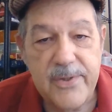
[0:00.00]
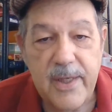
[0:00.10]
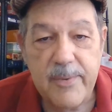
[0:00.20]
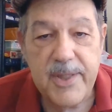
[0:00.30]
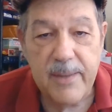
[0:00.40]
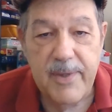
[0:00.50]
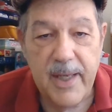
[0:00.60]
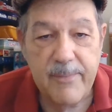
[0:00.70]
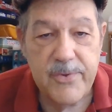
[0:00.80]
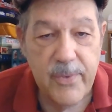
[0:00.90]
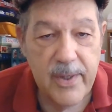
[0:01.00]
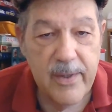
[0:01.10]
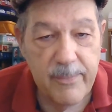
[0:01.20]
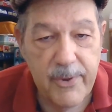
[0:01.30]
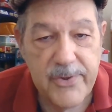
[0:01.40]
tabletop games where
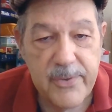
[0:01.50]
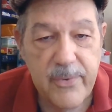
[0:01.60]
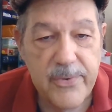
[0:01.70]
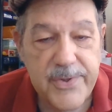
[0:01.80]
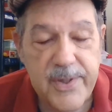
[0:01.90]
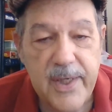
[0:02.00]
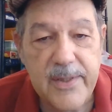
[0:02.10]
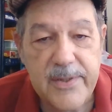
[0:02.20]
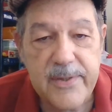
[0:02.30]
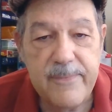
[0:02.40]
a person rolls the dice.